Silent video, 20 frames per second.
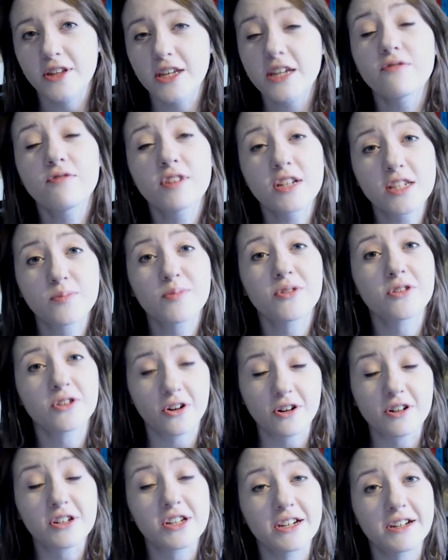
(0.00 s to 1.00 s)
The invisible
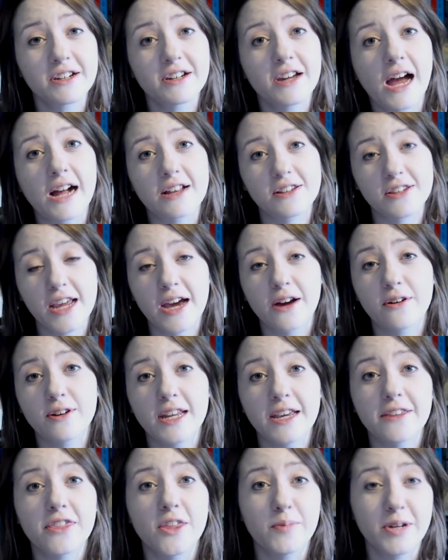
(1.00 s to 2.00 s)
Doctor has now
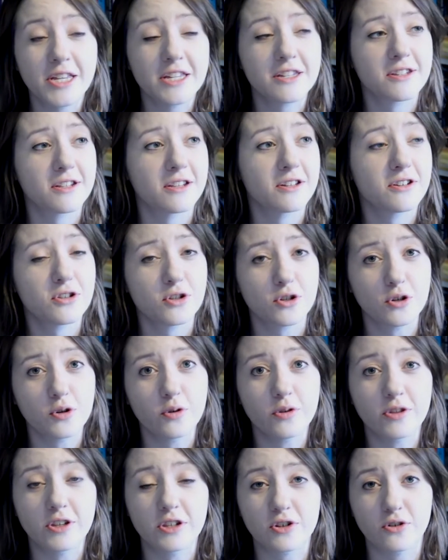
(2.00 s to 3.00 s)
led the Blitzer
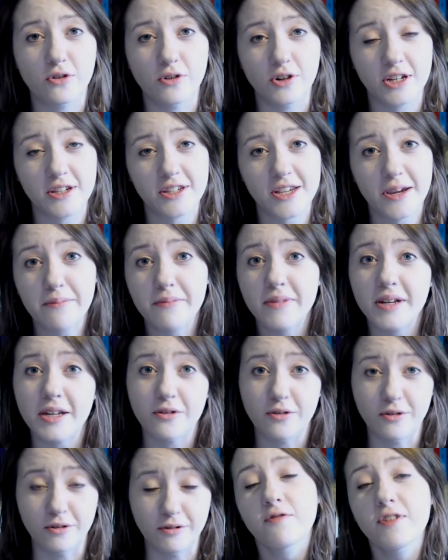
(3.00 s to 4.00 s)
to the school assembly
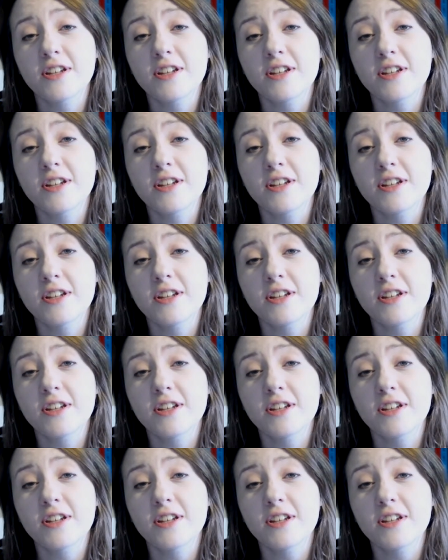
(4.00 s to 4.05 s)
hall.